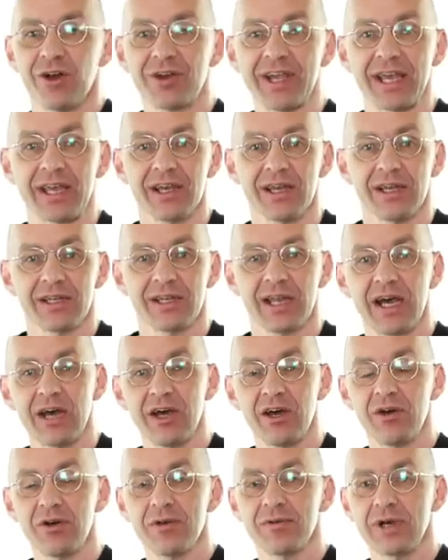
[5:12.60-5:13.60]
Okay,
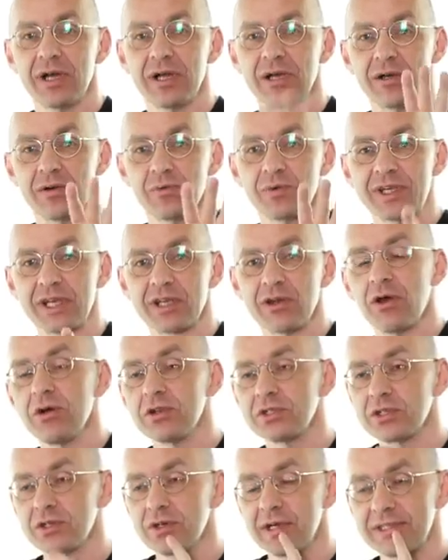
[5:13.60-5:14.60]
now we can
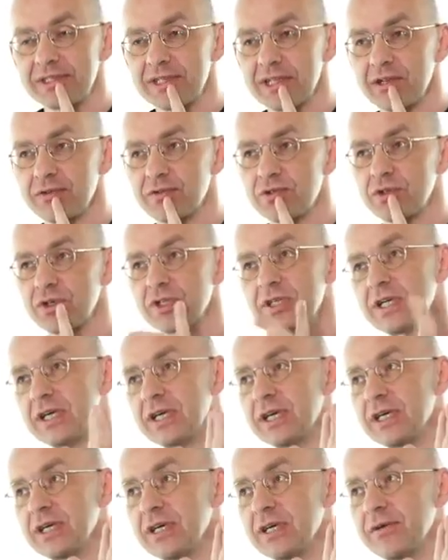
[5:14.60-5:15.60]
also, instead of doing
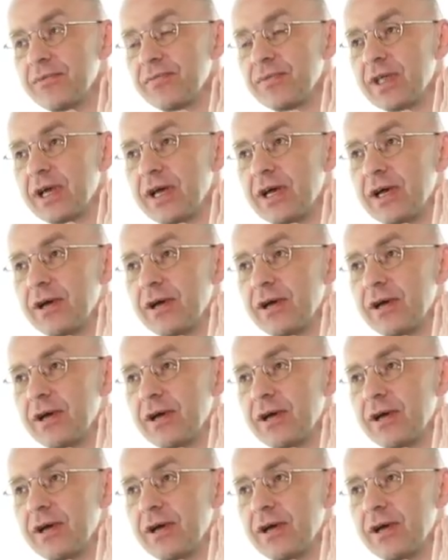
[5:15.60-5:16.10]
the